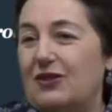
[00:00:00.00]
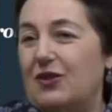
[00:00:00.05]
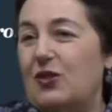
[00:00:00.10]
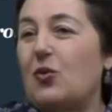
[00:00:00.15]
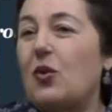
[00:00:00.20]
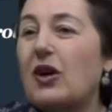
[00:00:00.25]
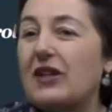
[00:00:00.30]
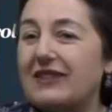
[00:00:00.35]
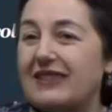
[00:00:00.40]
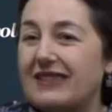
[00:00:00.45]

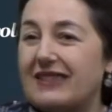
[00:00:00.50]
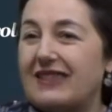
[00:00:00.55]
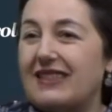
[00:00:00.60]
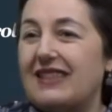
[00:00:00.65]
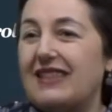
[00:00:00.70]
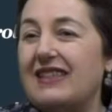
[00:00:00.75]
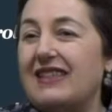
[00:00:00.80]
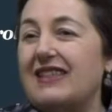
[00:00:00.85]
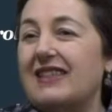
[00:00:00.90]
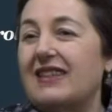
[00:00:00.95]

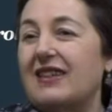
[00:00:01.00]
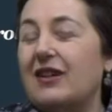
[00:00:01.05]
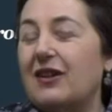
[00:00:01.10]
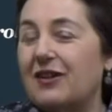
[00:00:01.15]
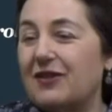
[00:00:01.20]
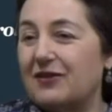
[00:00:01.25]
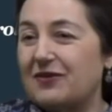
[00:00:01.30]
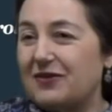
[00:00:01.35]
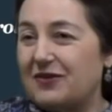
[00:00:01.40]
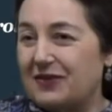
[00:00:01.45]
quantity
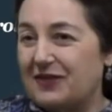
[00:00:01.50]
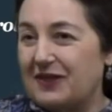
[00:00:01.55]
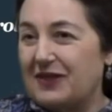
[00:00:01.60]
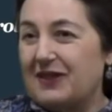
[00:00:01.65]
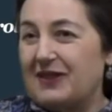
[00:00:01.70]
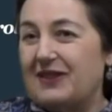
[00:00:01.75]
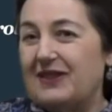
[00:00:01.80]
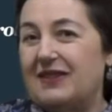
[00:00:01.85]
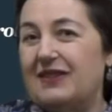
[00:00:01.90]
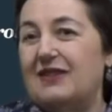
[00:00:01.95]
of
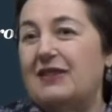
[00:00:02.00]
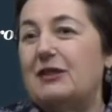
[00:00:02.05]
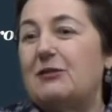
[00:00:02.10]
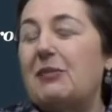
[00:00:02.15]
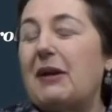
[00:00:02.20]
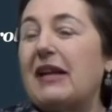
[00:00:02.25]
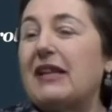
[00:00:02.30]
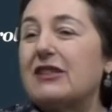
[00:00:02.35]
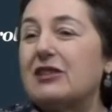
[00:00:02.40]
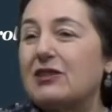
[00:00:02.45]

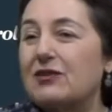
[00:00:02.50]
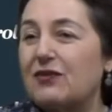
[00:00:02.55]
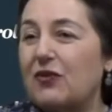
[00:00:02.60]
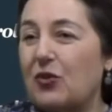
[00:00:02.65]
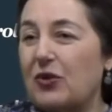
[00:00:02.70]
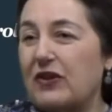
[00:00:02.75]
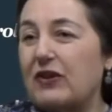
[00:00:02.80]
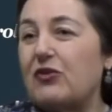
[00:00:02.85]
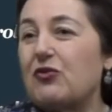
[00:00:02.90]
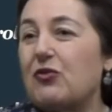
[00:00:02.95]
space
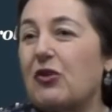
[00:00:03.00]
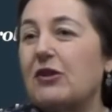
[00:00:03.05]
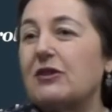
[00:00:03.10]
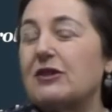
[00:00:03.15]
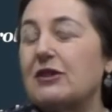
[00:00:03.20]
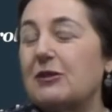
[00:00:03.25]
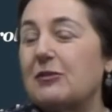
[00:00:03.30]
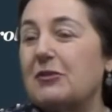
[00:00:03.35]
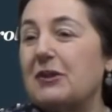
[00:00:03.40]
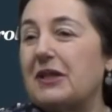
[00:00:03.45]
for the
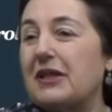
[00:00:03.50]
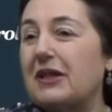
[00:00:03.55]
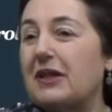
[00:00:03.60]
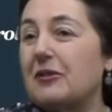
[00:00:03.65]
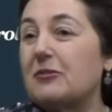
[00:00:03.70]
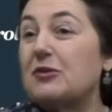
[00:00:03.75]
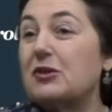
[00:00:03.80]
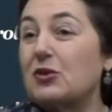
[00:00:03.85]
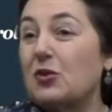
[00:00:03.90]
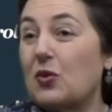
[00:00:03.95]
drug to be
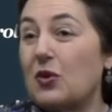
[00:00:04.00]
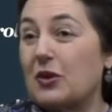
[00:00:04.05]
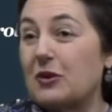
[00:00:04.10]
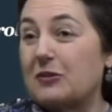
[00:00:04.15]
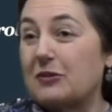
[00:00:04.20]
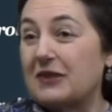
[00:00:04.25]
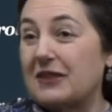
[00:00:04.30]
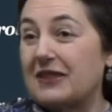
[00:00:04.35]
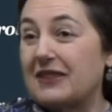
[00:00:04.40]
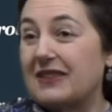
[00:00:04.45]

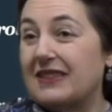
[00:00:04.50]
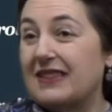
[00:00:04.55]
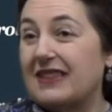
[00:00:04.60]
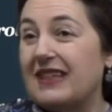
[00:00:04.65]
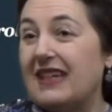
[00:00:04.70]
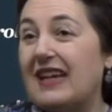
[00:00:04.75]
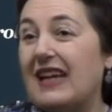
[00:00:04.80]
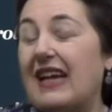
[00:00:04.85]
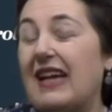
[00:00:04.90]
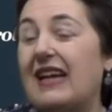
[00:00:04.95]
absorbed.
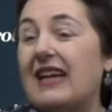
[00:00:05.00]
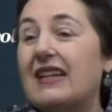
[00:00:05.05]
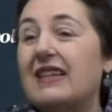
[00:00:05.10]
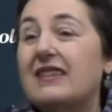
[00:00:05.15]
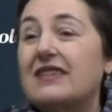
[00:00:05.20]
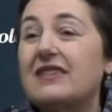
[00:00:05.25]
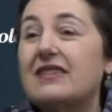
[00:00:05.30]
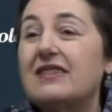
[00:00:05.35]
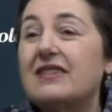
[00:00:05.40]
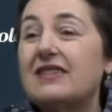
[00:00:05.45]

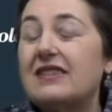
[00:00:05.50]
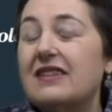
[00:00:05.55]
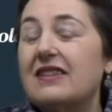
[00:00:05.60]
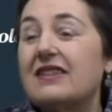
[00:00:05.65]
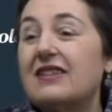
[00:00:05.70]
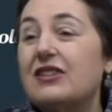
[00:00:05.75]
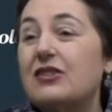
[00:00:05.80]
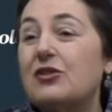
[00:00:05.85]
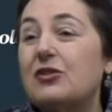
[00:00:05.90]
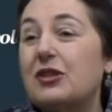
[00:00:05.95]
And
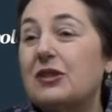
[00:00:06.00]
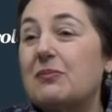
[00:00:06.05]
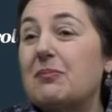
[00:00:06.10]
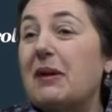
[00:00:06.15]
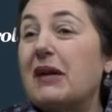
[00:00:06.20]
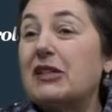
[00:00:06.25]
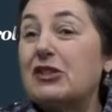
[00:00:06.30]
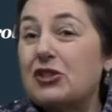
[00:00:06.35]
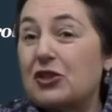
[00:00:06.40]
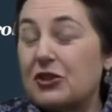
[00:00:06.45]
you can
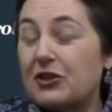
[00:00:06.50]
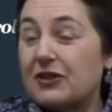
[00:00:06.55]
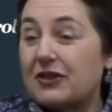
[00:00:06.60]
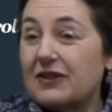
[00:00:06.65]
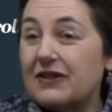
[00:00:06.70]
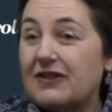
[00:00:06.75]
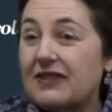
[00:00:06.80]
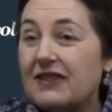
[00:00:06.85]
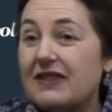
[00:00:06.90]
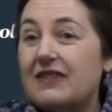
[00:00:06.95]

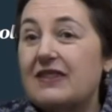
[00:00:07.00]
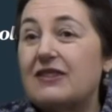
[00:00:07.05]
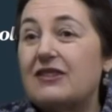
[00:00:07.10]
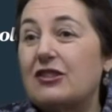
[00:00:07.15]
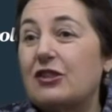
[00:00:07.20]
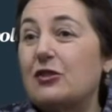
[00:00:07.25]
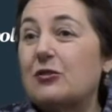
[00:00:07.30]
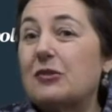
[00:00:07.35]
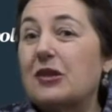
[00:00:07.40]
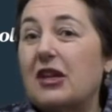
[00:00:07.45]
measure the
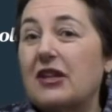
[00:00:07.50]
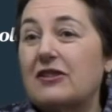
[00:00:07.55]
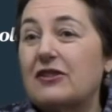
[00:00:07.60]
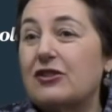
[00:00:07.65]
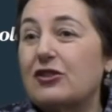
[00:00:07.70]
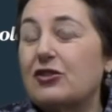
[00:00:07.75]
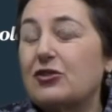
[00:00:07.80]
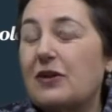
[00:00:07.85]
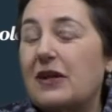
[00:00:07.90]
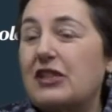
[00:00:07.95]
serum
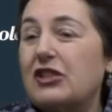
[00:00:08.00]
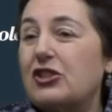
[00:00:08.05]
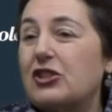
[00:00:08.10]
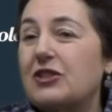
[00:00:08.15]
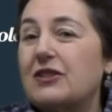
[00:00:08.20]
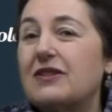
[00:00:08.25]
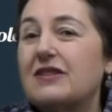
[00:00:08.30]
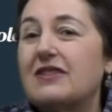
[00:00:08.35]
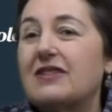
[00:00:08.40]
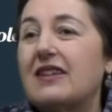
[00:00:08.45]

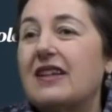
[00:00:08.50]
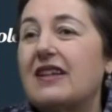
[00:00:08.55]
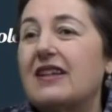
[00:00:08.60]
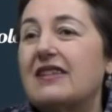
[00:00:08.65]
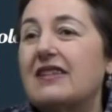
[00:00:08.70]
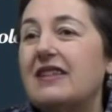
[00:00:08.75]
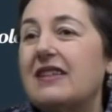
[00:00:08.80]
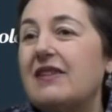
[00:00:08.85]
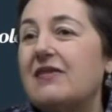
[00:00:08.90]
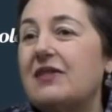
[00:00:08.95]
concentrations,
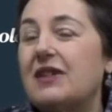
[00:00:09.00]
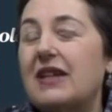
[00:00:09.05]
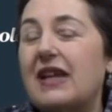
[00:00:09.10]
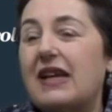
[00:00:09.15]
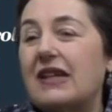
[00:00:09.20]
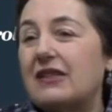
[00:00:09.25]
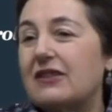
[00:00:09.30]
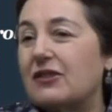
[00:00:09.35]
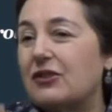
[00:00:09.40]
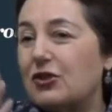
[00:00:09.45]
and even
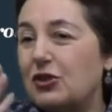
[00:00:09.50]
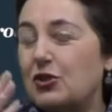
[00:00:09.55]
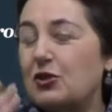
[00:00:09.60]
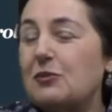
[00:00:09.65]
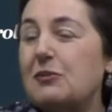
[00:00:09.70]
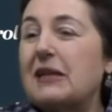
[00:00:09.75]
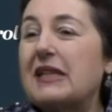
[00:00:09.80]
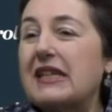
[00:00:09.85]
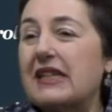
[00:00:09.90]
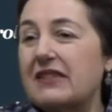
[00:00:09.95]
at 2
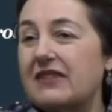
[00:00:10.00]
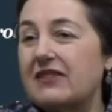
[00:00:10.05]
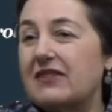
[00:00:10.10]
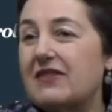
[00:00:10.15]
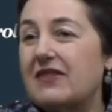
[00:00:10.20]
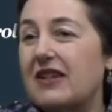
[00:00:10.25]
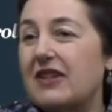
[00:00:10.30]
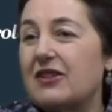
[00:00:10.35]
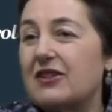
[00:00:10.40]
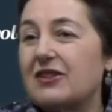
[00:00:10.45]
minutes,
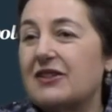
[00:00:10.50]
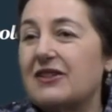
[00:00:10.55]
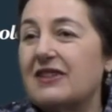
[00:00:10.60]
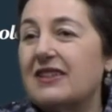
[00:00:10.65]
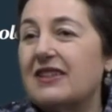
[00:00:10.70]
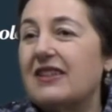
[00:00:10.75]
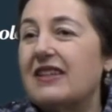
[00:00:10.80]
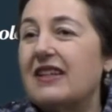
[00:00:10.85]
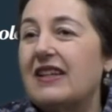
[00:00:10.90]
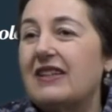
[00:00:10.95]
there
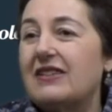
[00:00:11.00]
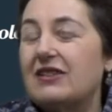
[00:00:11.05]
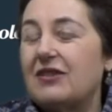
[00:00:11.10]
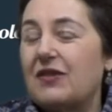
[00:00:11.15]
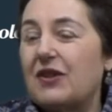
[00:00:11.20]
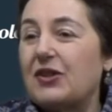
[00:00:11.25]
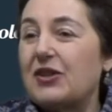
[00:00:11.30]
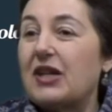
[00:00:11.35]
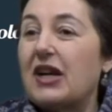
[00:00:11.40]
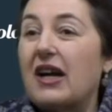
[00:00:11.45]
is a
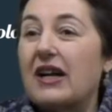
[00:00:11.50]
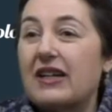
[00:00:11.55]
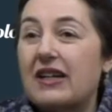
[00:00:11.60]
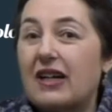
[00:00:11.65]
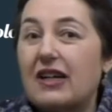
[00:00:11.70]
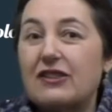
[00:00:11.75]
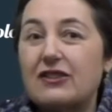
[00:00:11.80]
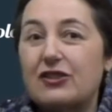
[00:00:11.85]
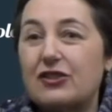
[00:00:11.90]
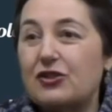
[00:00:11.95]
very high
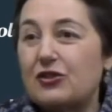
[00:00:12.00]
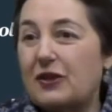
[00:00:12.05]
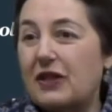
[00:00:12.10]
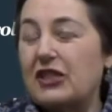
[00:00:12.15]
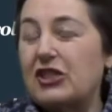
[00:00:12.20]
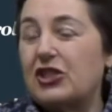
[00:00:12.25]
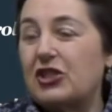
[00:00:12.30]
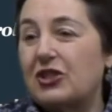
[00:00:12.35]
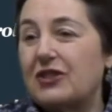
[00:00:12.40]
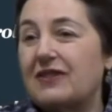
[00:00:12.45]

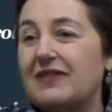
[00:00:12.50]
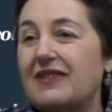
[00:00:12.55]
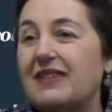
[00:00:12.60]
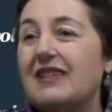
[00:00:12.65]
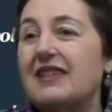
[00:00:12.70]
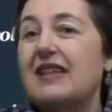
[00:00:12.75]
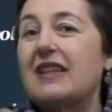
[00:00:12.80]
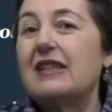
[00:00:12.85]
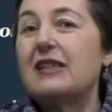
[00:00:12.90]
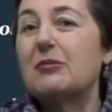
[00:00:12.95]
concentration
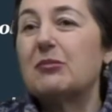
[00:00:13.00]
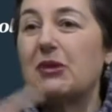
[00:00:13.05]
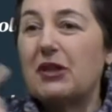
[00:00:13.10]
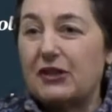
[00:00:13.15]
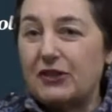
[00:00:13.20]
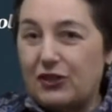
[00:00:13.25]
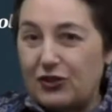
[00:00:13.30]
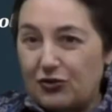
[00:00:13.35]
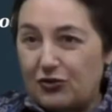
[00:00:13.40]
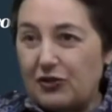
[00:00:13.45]
in the
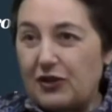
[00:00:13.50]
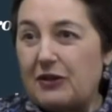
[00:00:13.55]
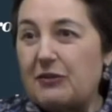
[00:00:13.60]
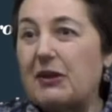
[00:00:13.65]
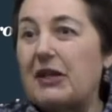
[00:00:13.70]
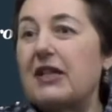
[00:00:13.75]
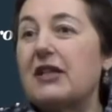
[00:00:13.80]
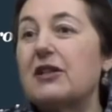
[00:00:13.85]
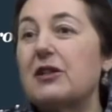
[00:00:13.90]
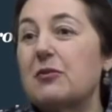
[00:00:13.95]

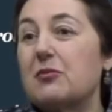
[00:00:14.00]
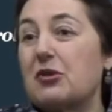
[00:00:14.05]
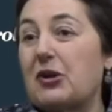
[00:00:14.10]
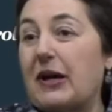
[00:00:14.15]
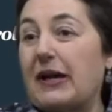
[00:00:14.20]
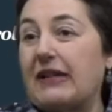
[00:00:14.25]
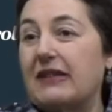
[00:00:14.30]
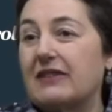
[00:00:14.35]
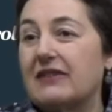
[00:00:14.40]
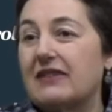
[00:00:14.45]
bloodstream and in the
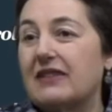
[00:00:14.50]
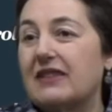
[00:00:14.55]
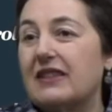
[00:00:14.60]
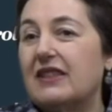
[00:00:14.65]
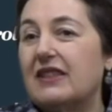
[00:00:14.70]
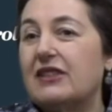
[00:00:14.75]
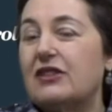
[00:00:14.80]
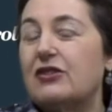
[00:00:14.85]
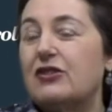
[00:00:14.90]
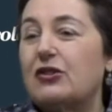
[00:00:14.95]
brain.
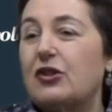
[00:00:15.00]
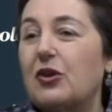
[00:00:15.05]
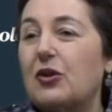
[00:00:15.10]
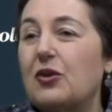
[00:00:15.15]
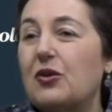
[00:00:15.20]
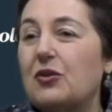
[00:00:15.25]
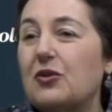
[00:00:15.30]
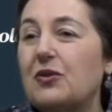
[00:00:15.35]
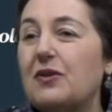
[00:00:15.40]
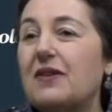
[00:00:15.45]

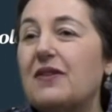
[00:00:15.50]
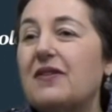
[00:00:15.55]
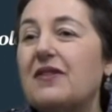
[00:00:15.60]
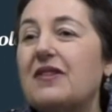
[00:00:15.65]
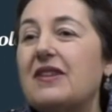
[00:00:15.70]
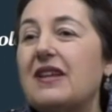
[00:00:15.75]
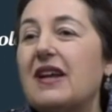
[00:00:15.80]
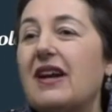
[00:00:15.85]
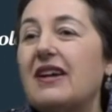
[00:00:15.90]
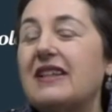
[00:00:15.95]
So
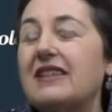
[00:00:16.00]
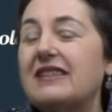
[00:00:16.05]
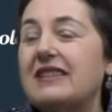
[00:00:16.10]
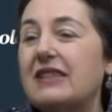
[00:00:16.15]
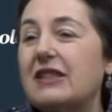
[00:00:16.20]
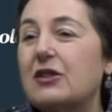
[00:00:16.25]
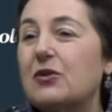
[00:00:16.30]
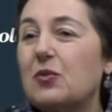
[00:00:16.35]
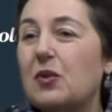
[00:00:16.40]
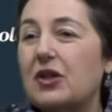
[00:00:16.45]
the
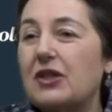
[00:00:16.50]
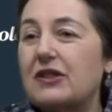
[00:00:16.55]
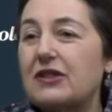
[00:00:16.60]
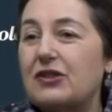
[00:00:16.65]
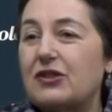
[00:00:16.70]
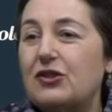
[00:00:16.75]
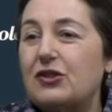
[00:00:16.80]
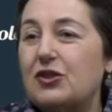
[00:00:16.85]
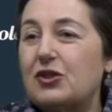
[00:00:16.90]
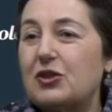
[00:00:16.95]
idea
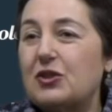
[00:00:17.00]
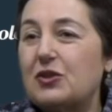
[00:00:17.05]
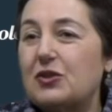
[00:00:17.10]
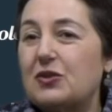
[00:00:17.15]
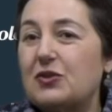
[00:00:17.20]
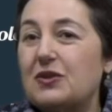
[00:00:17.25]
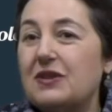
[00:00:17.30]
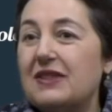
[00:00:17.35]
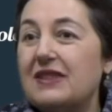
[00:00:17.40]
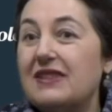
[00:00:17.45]
was
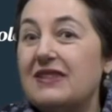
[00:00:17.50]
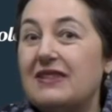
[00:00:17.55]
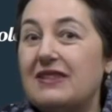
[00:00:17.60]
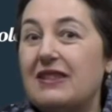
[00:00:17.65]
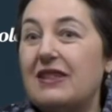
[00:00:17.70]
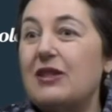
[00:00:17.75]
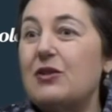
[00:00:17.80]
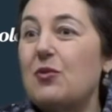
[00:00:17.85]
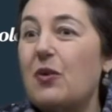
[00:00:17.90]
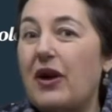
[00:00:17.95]
to
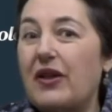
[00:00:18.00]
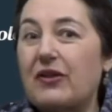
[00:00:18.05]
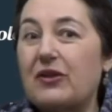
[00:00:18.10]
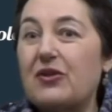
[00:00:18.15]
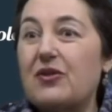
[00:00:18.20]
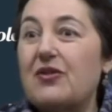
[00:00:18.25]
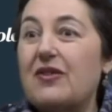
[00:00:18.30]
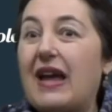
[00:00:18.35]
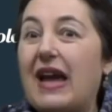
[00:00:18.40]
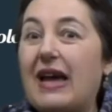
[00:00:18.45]
see
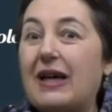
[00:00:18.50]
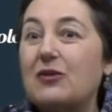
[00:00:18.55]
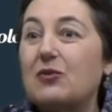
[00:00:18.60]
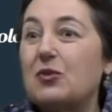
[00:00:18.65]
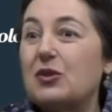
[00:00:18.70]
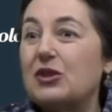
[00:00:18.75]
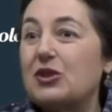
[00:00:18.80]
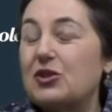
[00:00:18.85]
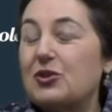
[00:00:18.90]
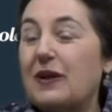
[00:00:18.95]
whether that
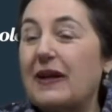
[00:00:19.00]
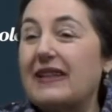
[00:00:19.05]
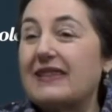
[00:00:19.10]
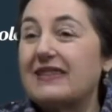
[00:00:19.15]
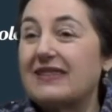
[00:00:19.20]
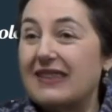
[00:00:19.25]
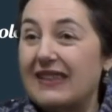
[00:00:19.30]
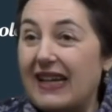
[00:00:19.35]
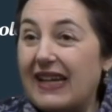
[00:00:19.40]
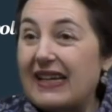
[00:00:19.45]
would
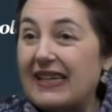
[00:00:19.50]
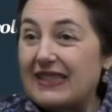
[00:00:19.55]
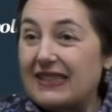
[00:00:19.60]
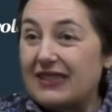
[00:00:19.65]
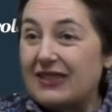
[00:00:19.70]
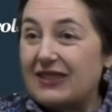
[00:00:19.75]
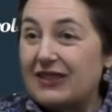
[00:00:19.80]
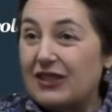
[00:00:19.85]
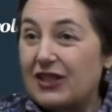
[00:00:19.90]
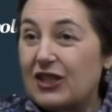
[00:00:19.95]

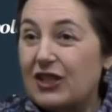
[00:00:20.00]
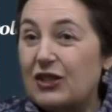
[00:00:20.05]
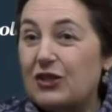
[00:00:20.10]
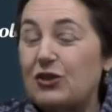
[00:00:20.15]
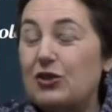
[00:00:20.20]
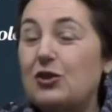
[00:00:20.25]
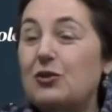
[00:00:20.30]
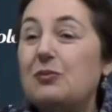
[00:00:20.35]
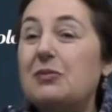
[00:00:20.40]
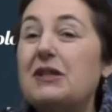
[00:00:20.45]
translate
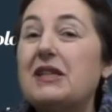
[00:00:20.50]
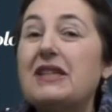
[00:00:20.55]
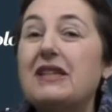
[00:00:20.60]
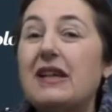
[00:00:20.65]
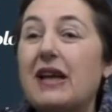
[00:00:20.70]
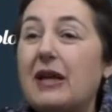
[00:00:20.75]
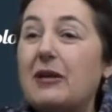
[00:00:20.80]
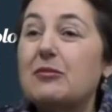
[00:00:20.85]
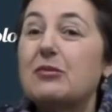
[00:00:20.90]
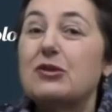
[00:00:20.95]
to
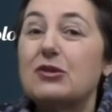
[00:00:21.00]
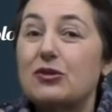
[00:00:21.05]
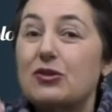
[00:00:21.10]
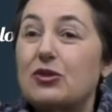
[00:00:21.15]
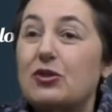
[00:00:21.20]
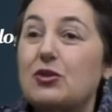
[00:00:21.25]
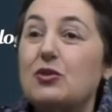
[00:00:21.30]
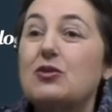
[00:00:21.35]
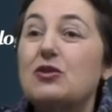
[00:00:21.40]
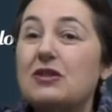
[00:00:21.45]
being able
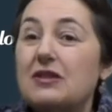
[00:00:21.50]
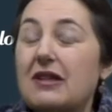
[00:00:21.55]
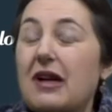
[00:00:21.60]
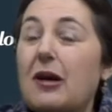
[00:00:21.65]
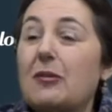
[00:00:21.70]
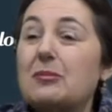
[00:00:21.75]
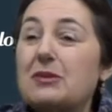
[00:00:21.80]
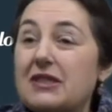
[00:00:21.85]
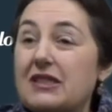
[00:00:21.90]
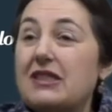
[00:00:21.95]
to
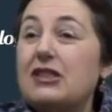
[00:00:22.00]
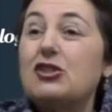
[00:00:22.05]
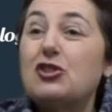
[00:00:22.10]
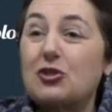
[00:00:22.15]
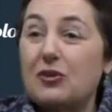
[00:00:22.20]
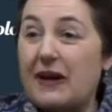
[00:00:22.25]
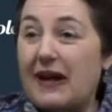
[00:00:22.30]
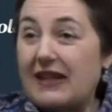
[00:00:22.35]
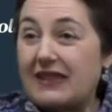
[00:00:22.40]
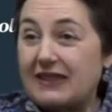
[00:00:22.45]
stop
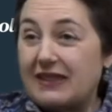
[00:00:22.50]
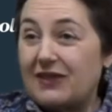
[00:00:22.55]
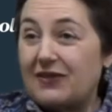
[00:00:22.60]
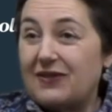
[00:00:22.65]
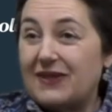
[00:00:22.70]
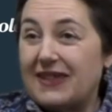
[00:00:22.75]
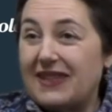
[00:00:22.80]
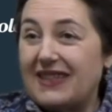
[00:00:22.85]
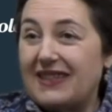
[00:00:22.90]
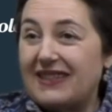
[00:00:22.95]
seizure
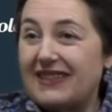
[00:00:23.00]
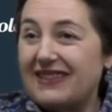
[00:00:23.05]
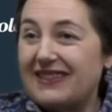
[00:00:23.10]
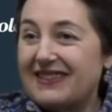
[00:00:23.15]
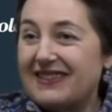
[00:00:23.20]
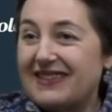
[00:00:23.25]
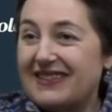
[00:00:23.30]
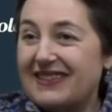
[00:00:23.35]
activity